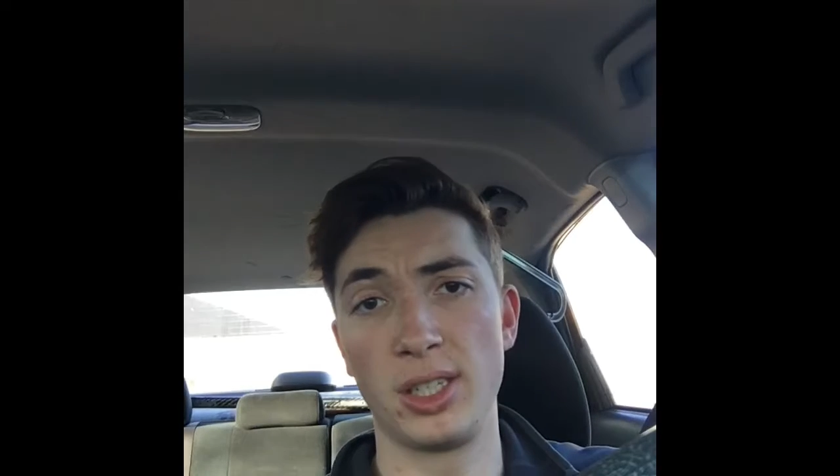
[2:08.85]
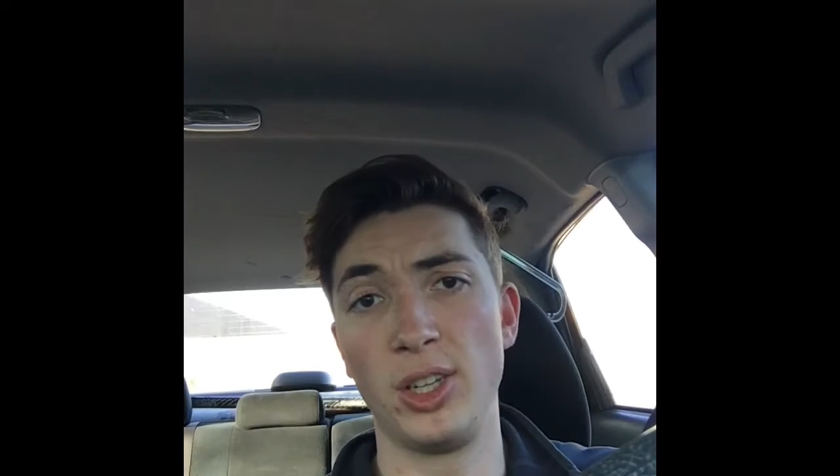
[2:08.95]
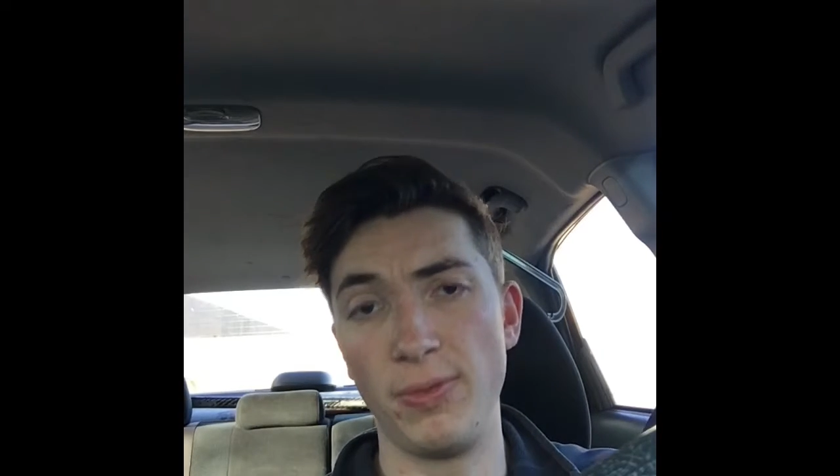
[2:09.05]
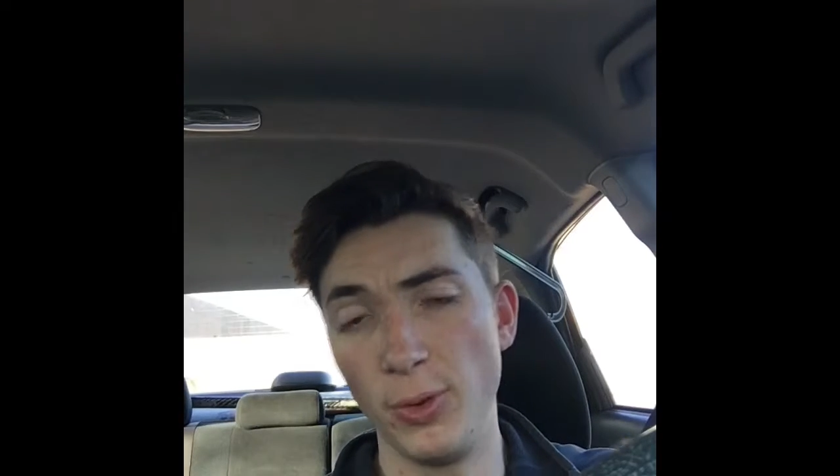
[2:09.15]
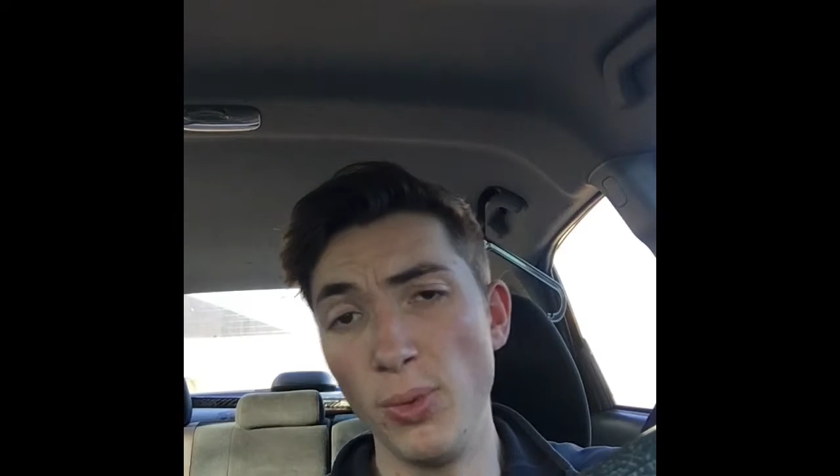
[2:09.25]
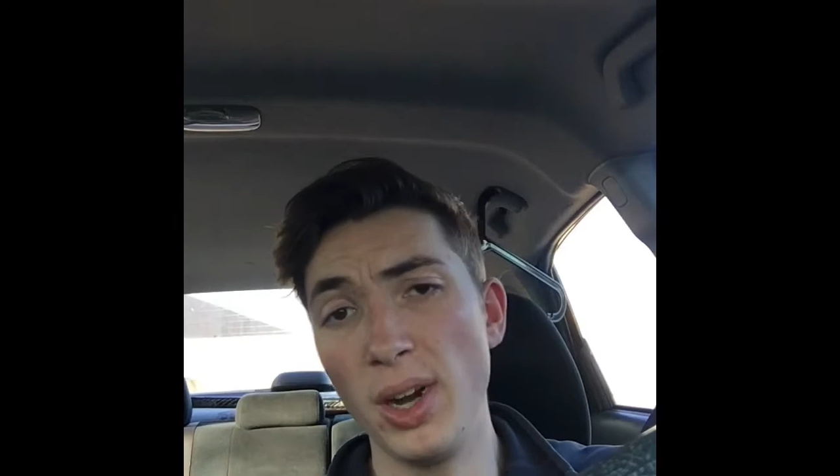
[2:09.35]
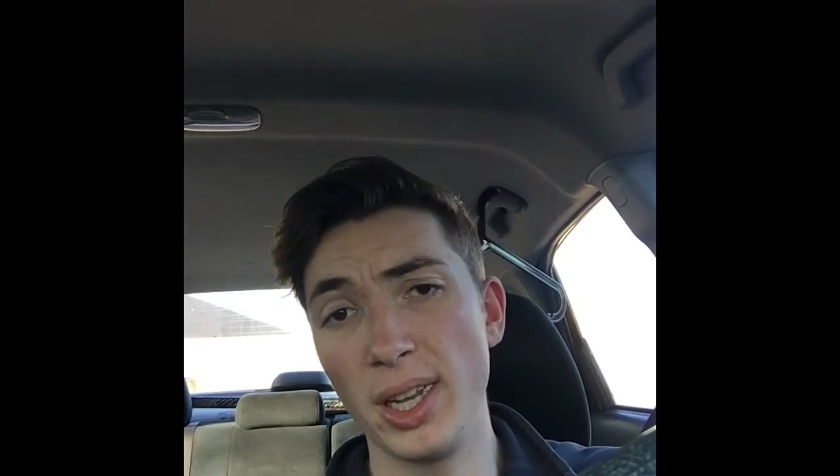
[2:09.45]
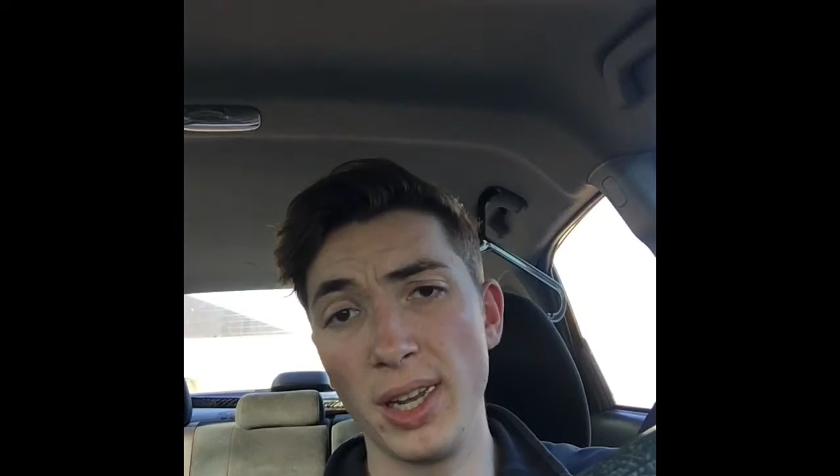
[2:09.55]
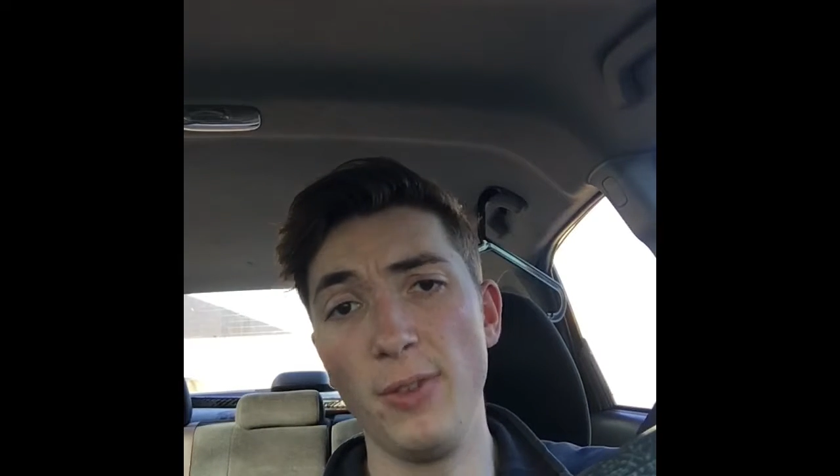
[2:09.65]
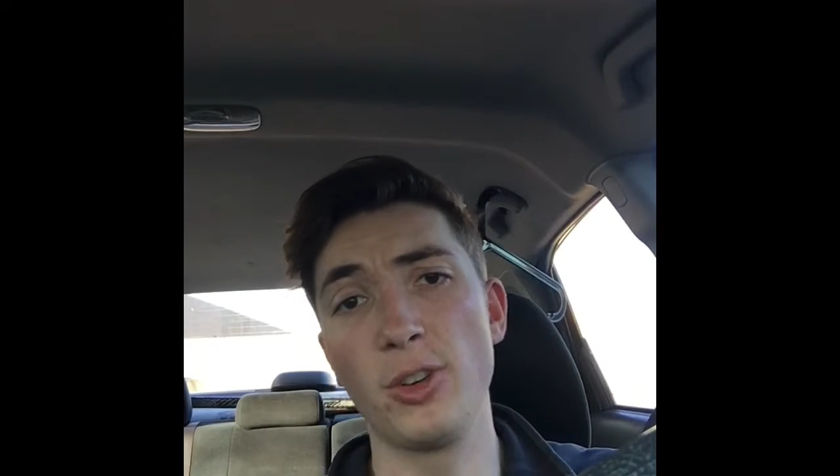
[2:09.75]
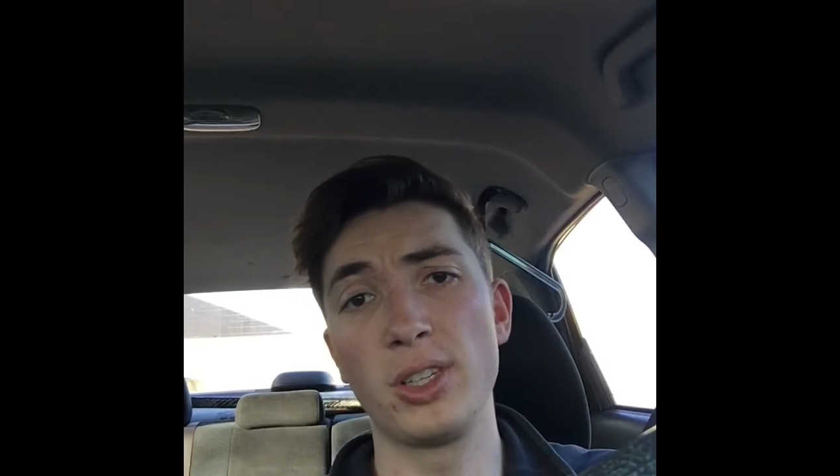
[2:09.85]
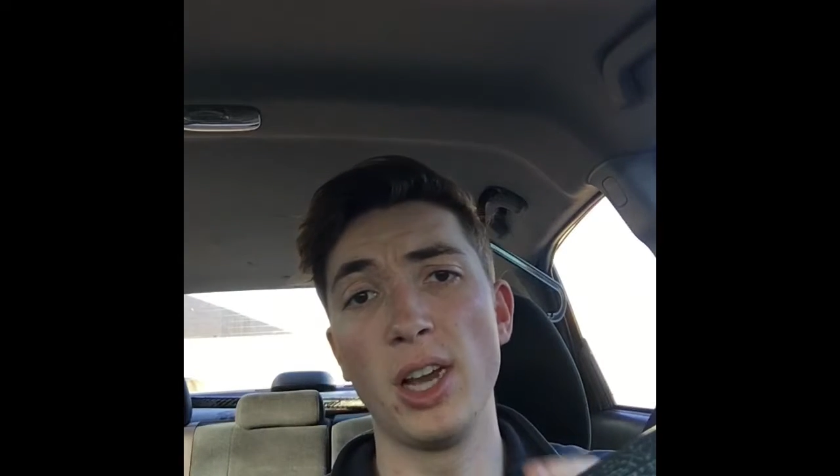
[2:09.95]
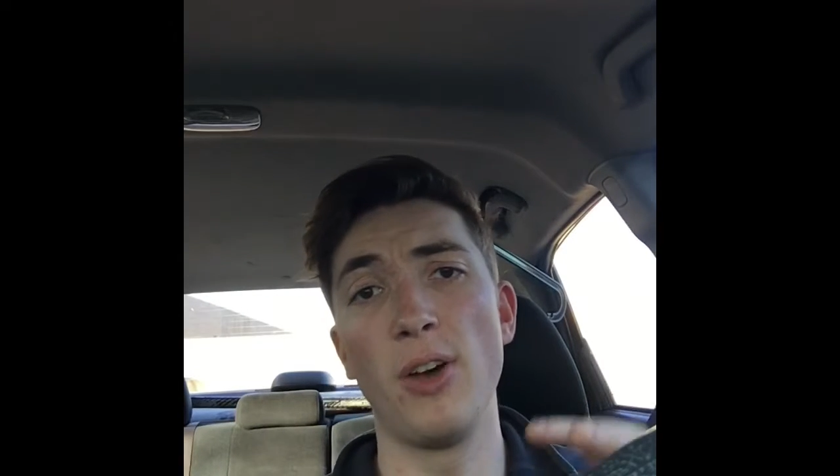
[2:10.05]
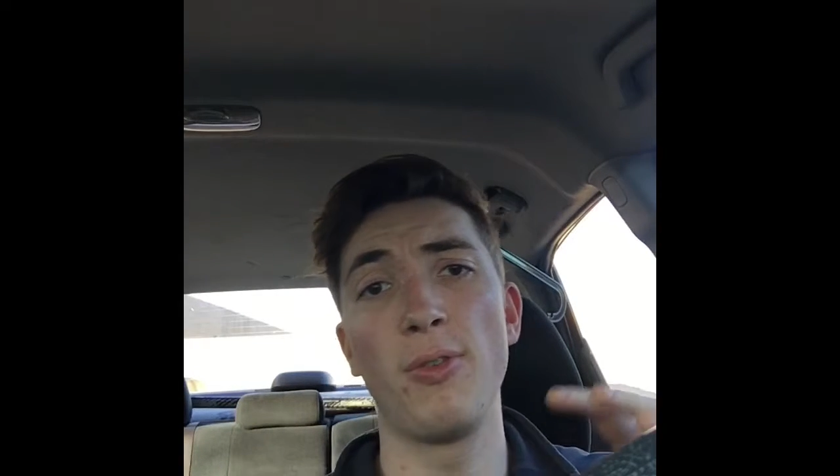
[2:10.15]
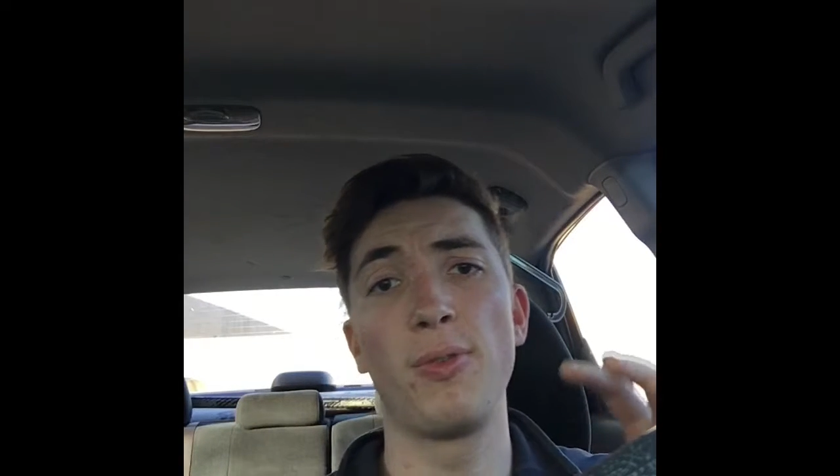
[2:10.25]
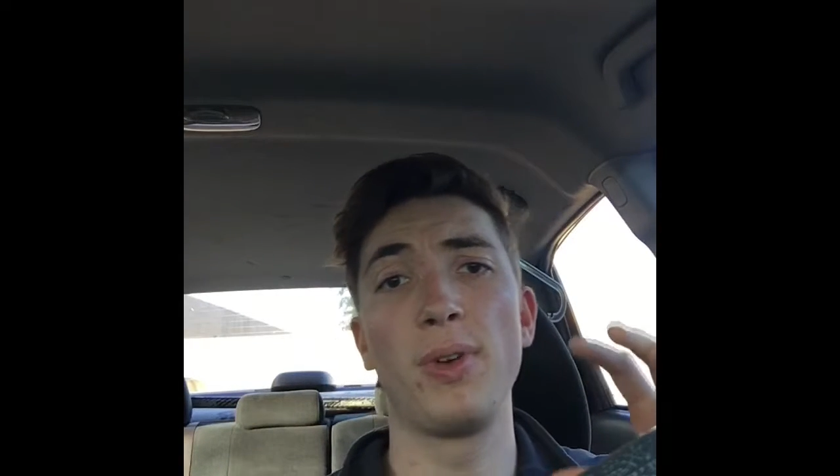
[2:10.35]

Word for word: if you want to give yourself